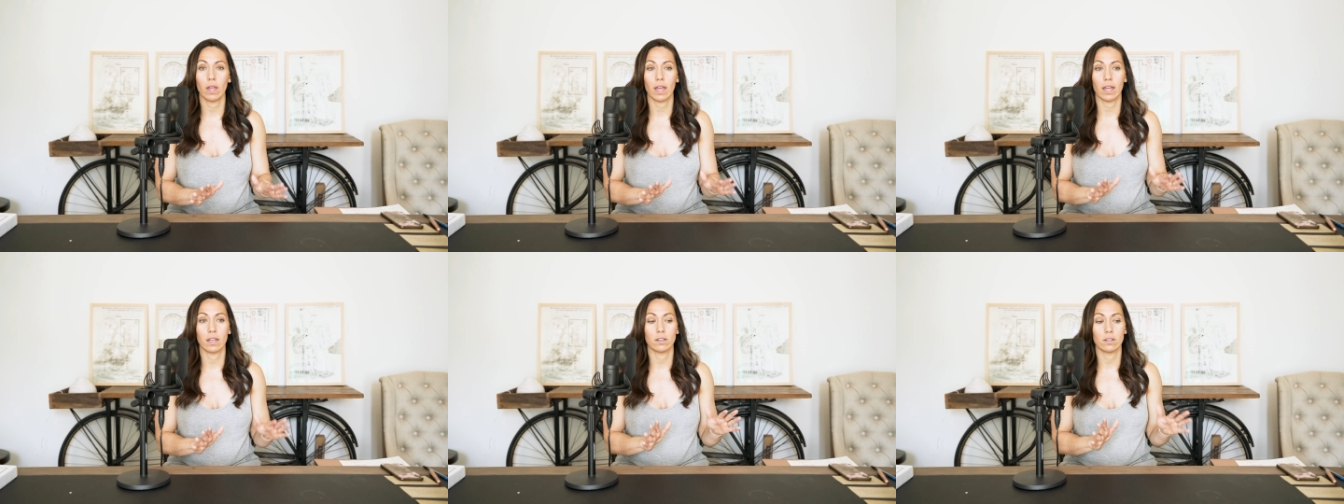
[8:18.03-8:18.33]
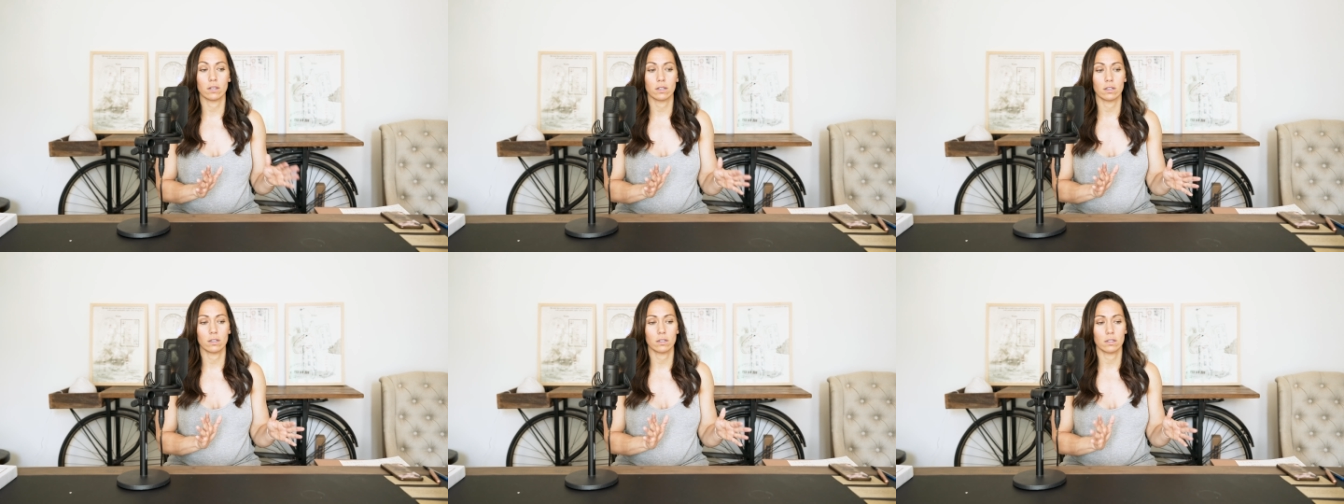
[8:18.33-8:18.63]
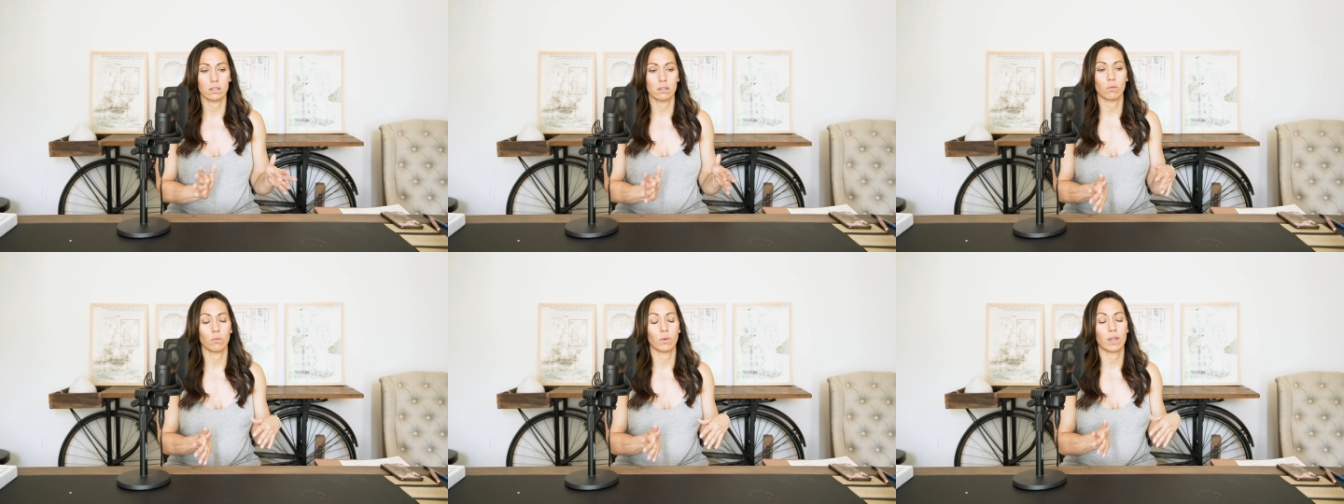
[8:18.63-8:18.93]
And
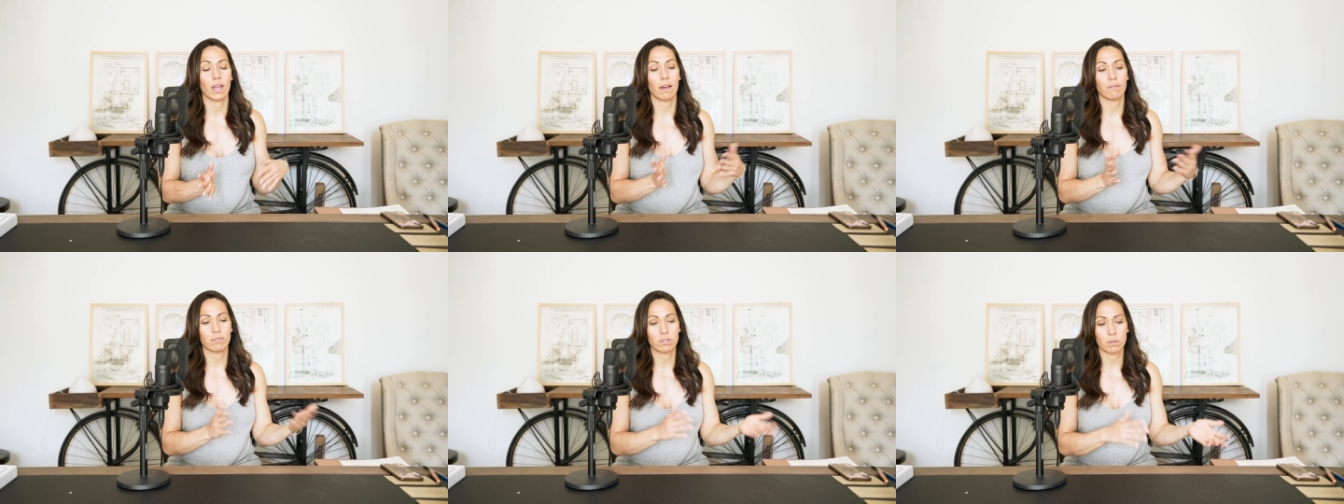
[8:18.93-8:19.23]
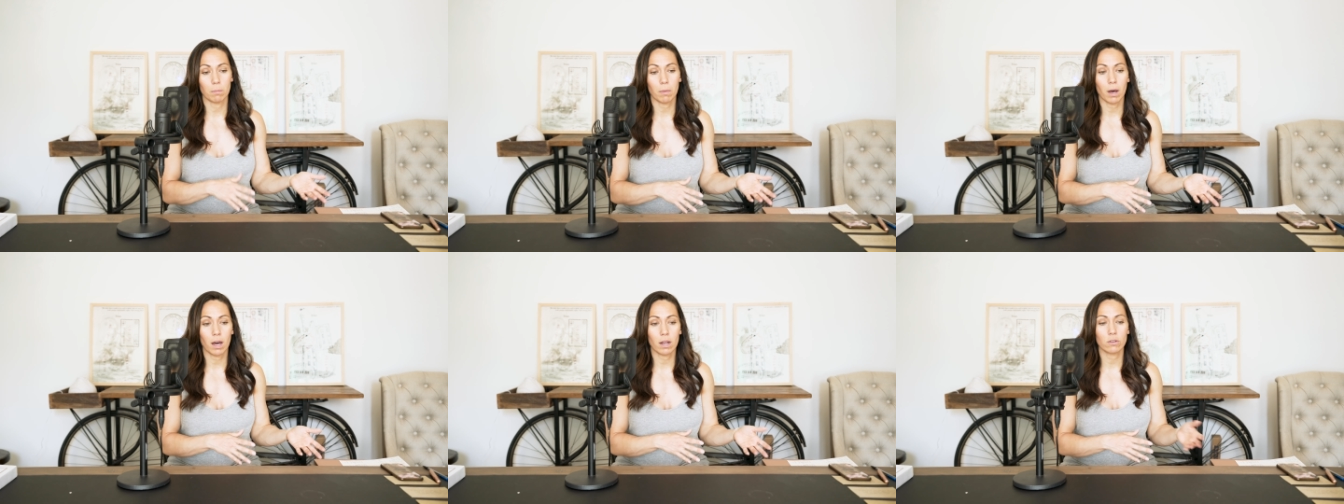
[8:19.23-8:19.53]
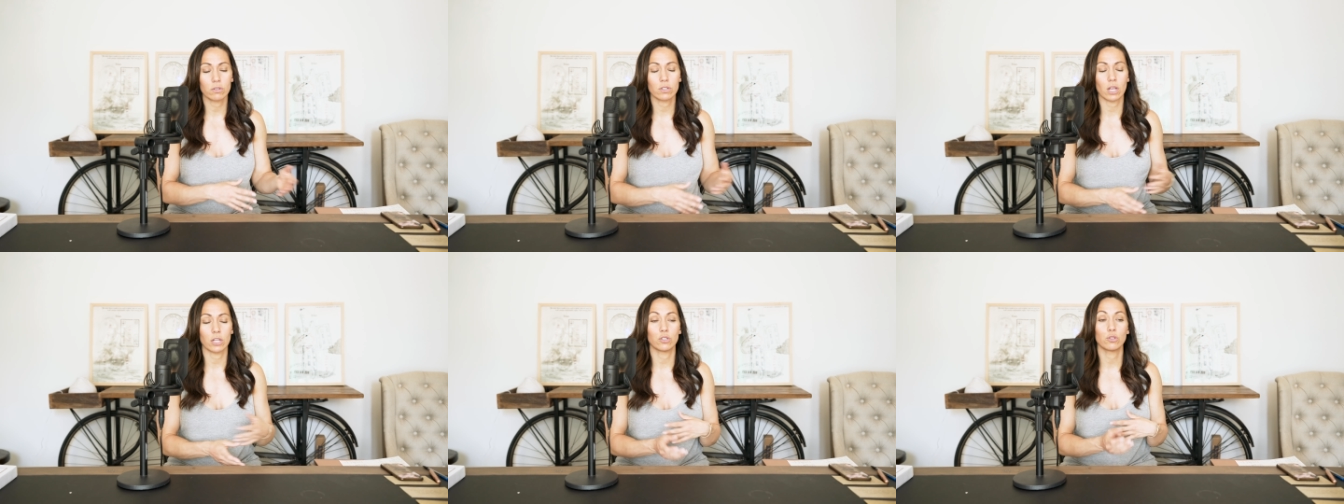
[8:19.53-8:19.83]
we have some
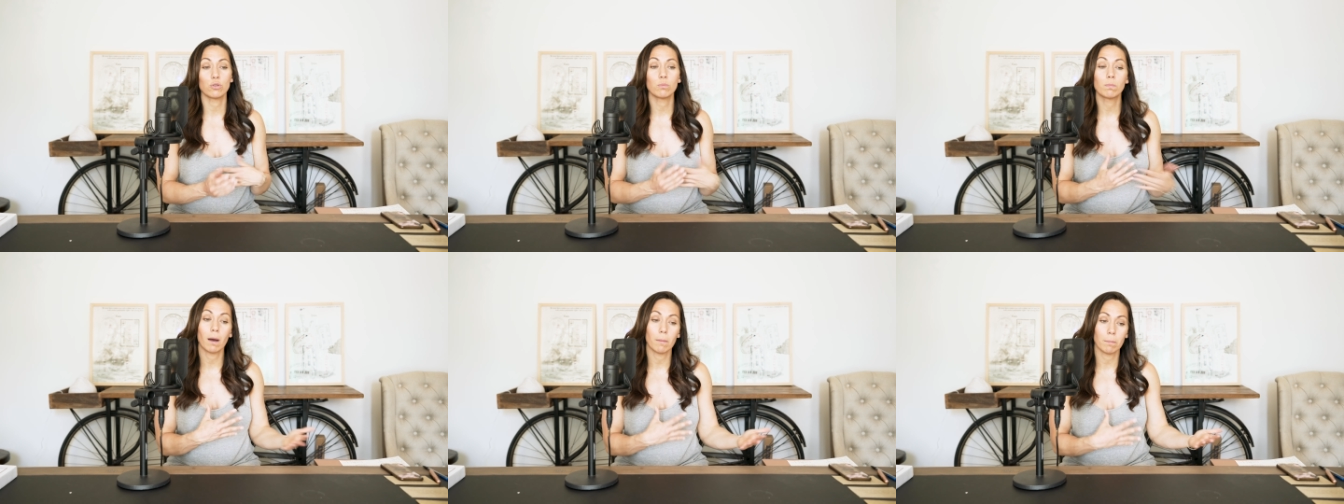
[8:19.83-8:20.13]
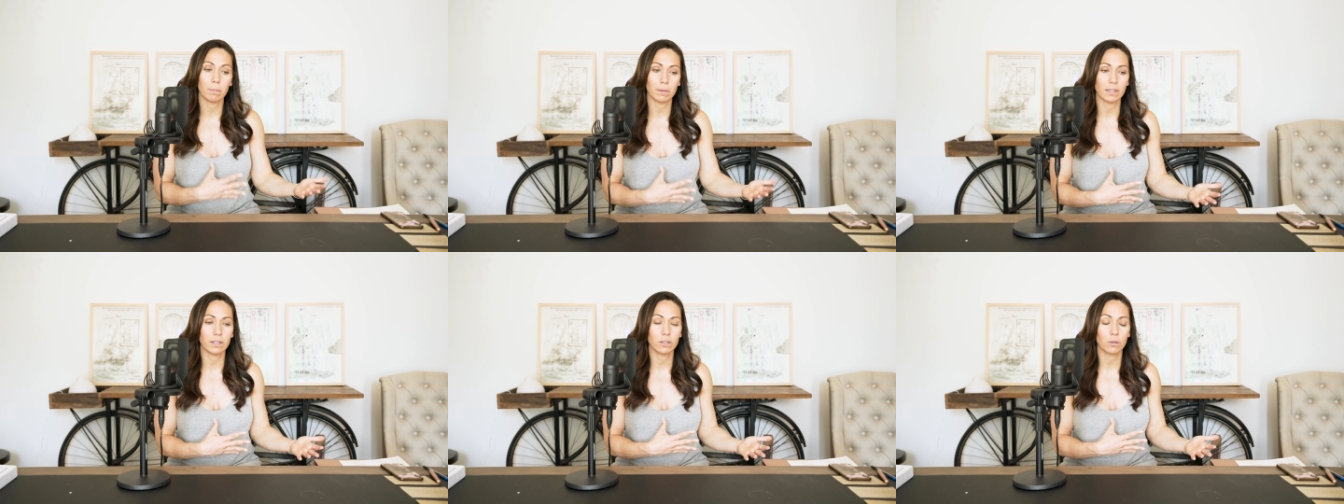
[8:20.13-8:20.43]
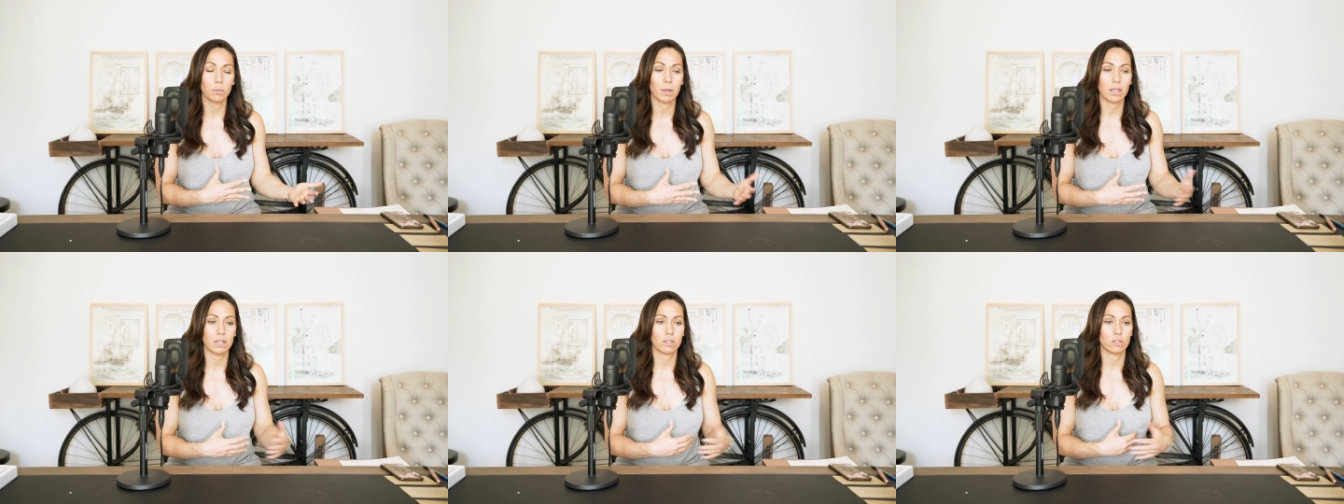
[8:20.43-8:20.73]
bottles. I do pump a
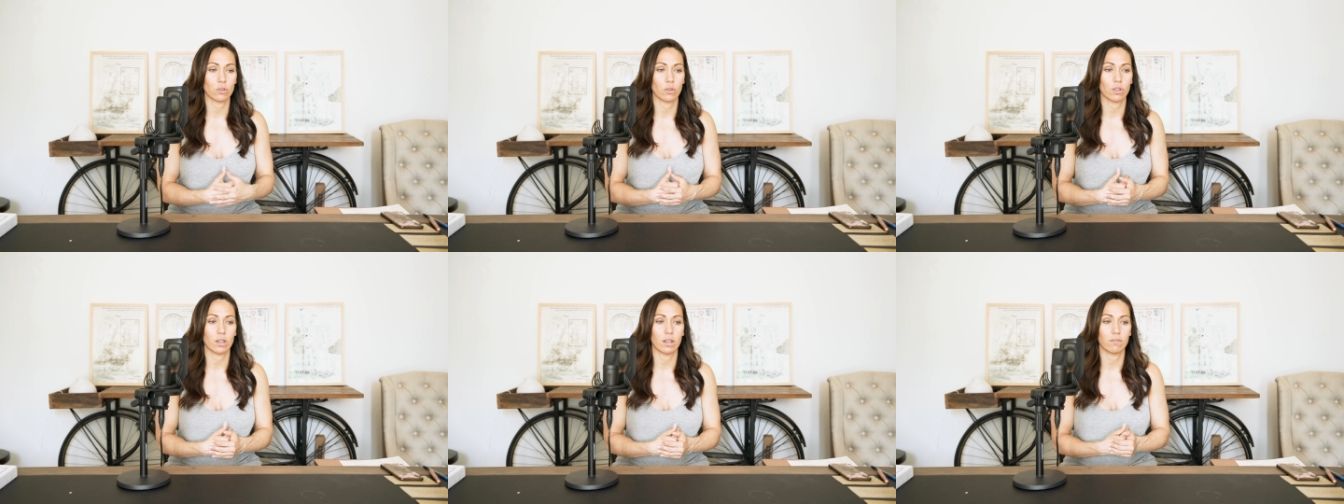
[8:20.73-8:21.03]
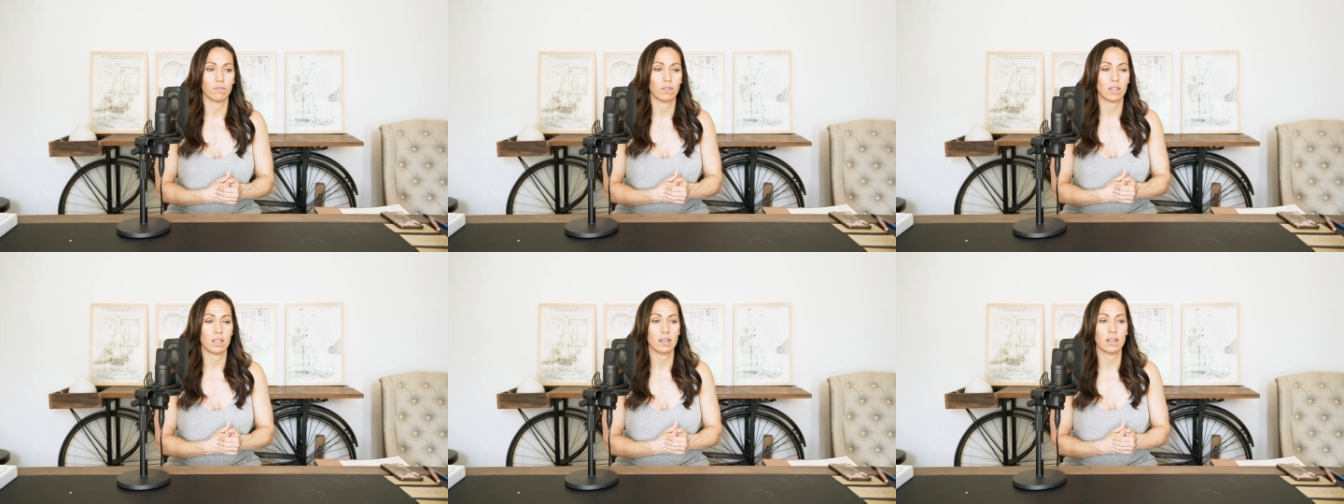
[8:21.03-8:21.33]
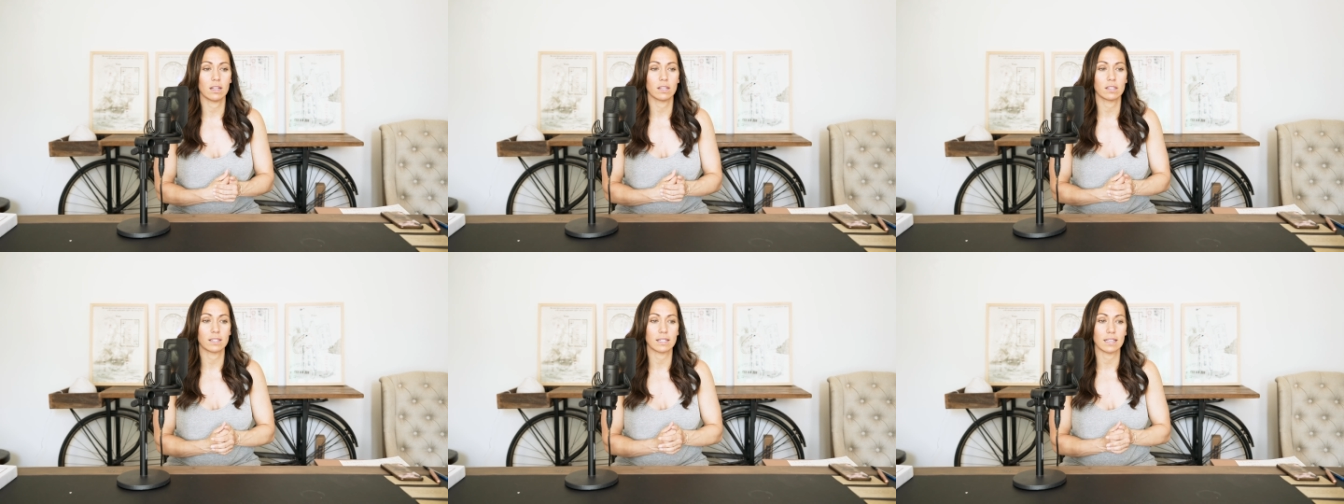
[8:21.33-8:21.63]
little bit so that if he
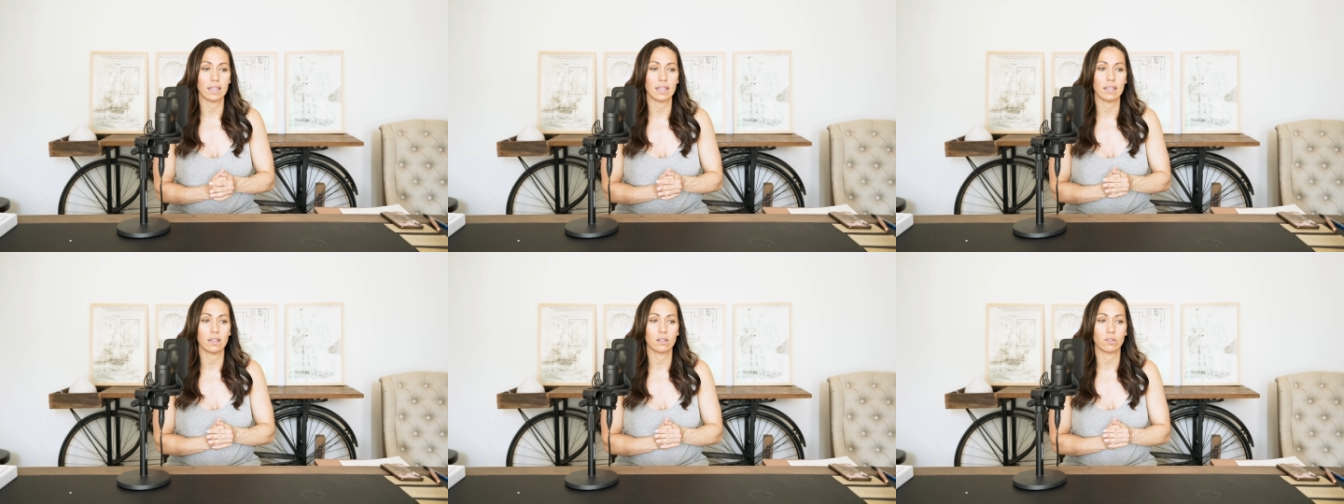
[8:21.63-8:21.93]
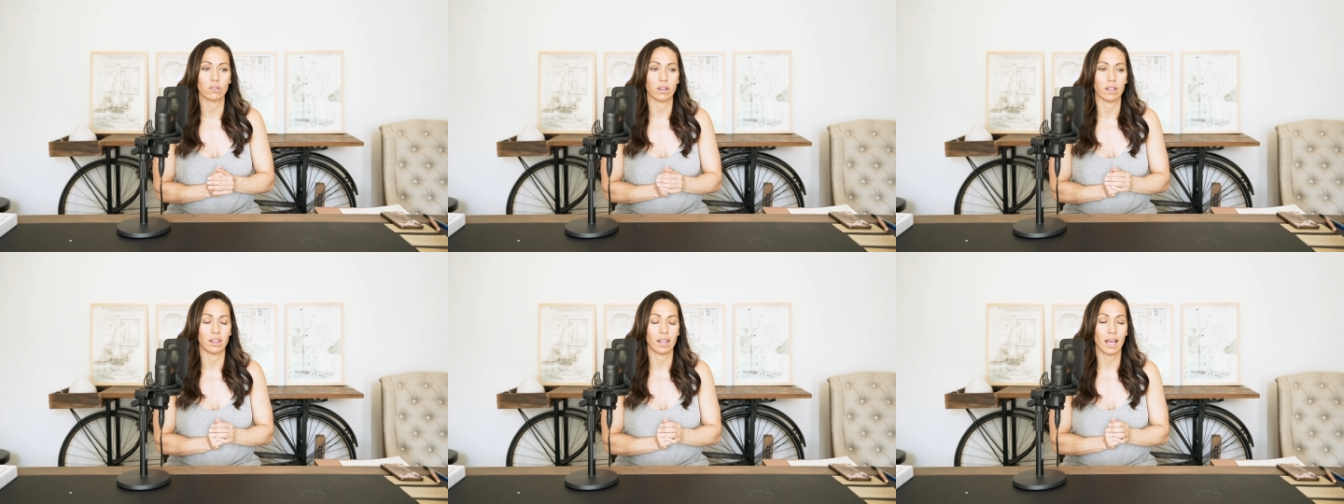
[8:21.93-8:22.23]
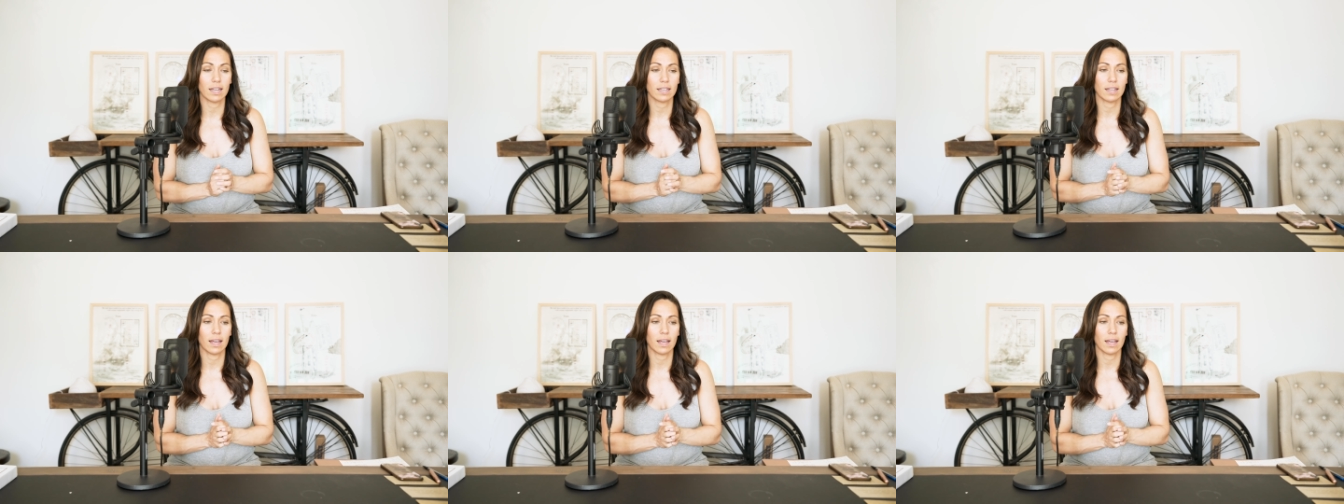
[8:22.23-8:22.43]
needs to eat during that